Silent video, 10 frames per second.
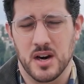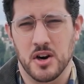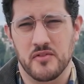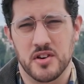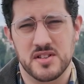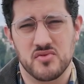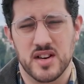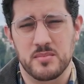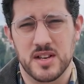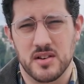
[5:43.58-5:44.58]
However,
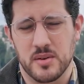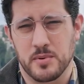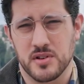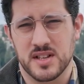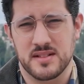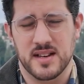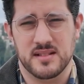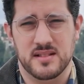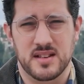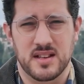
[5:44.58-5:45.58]
Israeli media reported
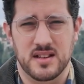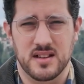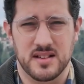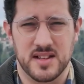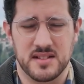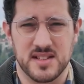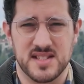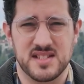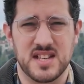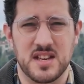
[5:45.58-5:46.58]
that
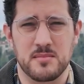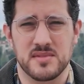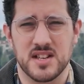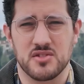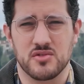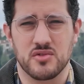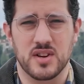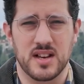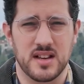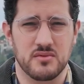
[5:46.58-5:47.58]
this team didn't
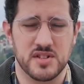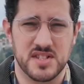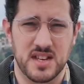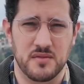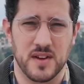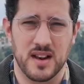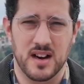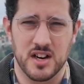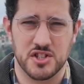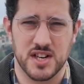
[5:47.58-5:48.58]
really receive a
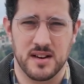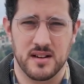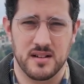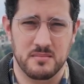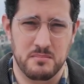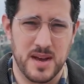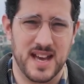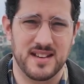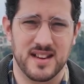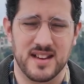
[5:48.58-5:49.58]
large
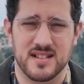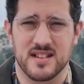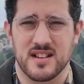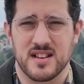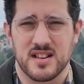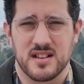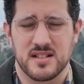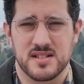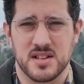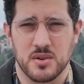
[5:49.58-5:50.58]
mandate.
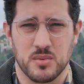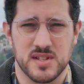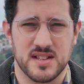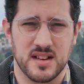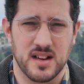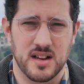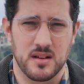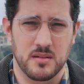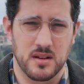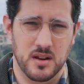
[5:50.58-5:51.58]
So it was
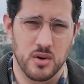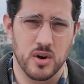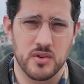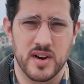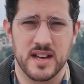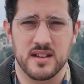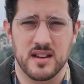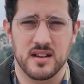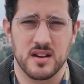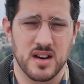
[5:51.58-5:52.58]
a
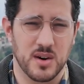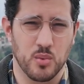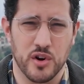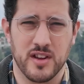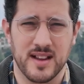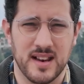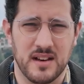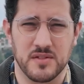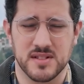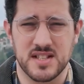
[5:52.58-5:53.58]
lower-ranking,
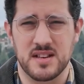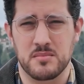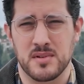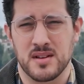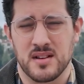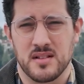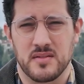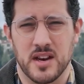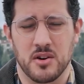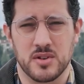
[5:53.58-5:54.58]
working-level team
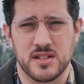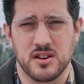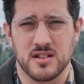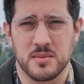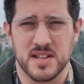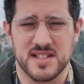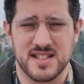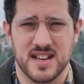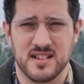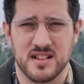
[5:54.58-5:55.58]
that only talked about the
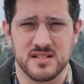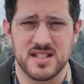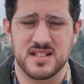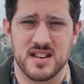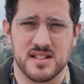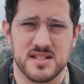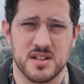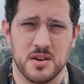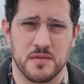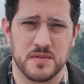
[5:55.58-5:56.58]
technical details
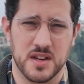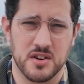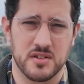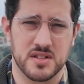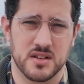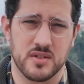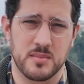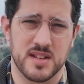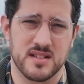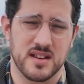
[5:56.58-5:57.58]
of the current
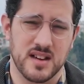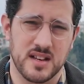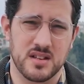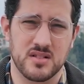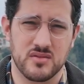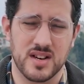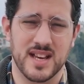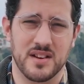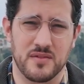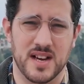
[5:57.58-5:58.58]
agreement and didn't
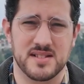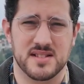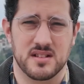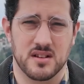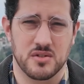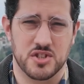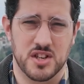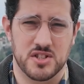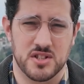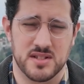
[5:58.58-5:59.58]
really advance the
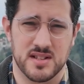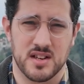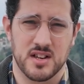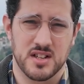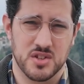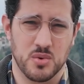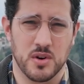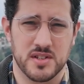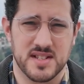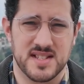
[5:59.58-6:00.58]
negotiations
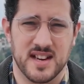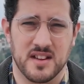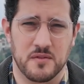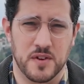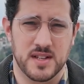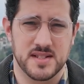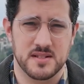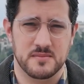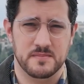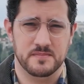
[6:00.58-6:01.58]
toward a second
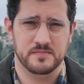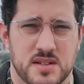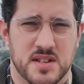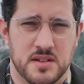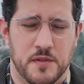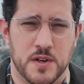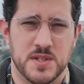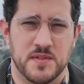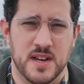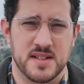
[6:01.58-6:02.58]
phase. So the
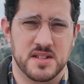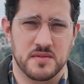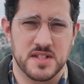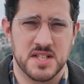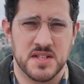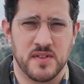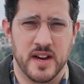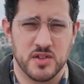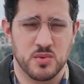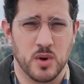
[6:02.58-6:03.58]
first phase of the
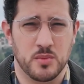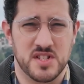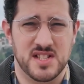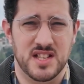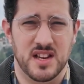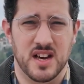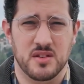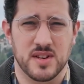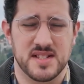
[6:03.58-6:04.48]
ceasefire is what we see now.